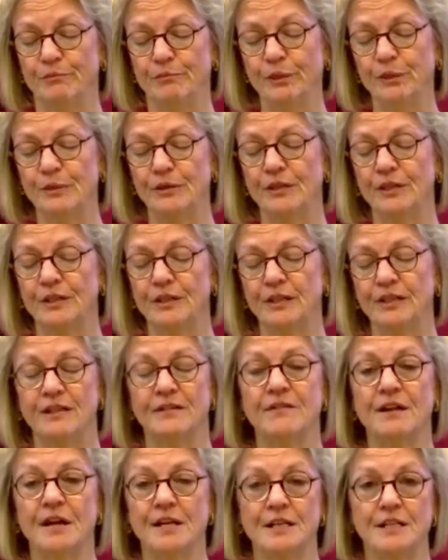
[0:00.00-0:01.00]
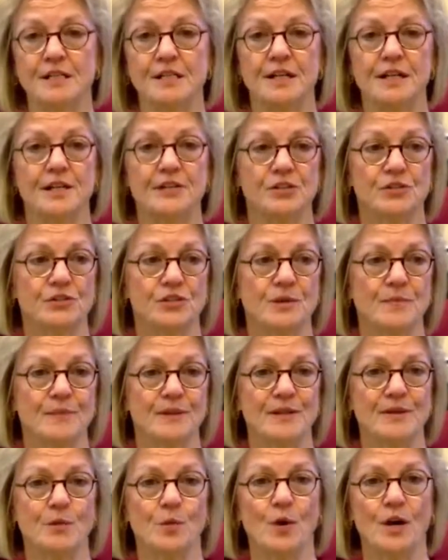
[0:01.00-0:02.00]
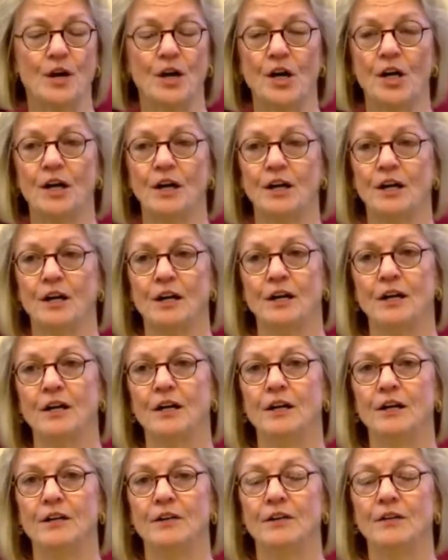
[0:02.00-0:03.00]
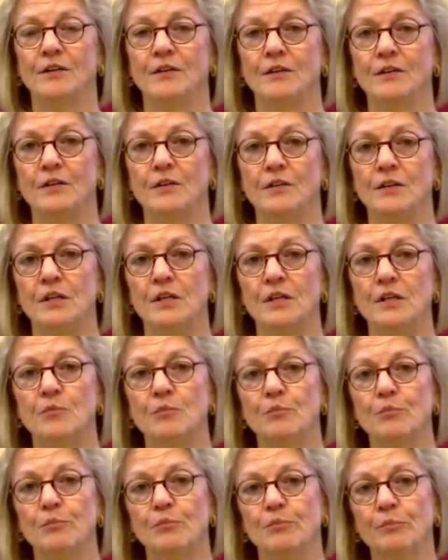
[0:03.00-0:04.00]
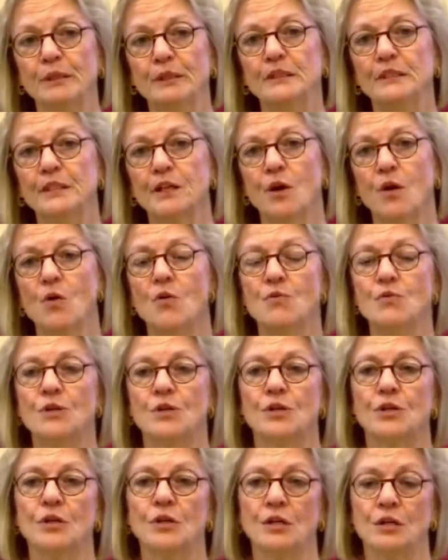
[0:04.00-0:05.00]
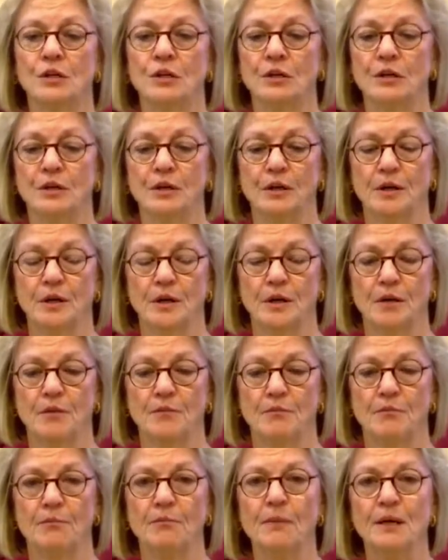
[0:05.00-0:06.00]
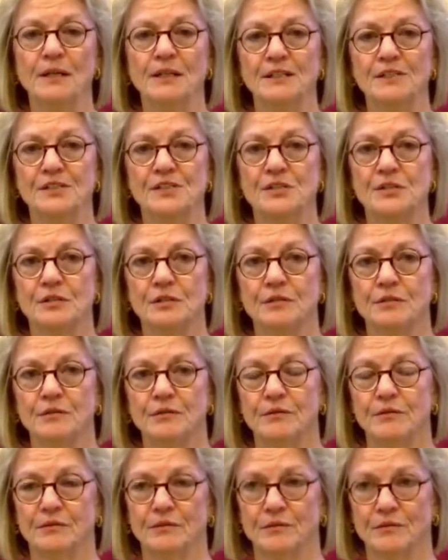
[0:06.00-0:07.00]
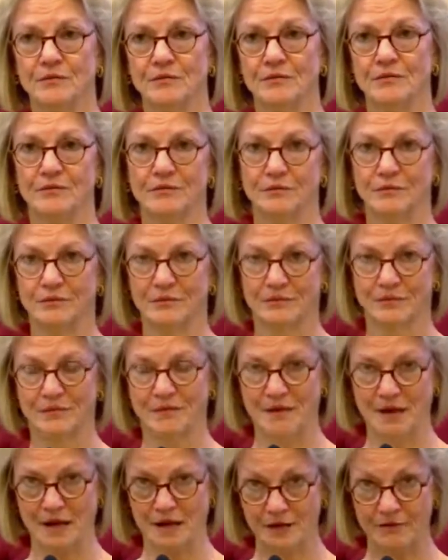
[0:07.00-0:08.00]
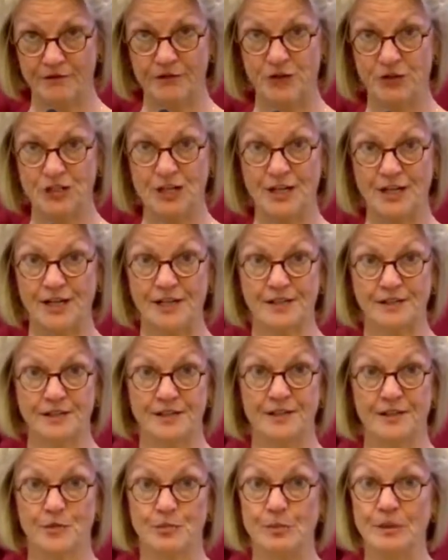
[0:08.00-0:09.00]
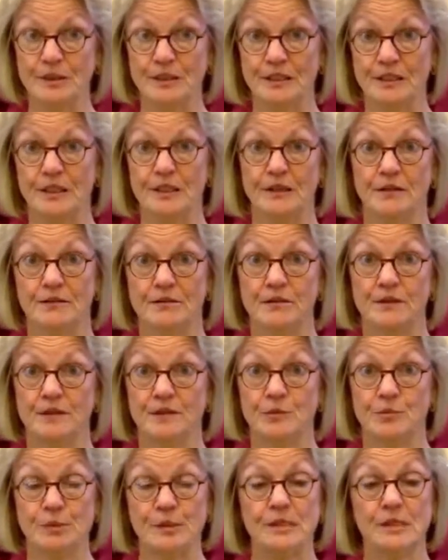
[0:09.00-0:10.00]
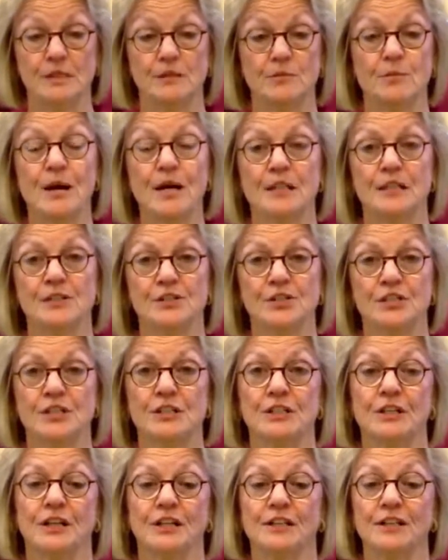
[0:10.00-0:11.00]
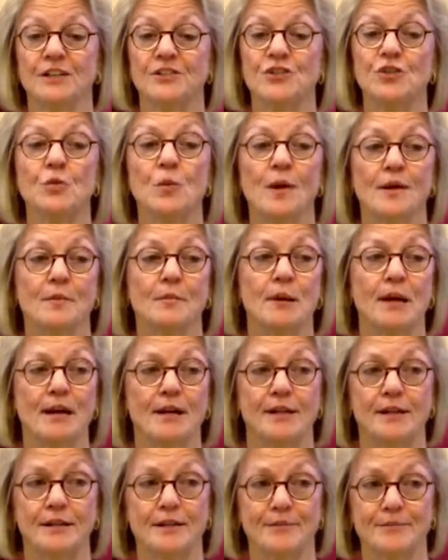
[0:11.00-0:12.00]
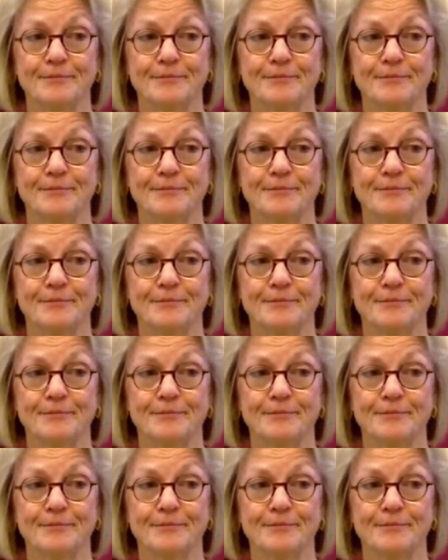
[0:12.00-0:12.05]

period like 90 days or something where the building owner must advertise this building is being demolished unless you want to buy it.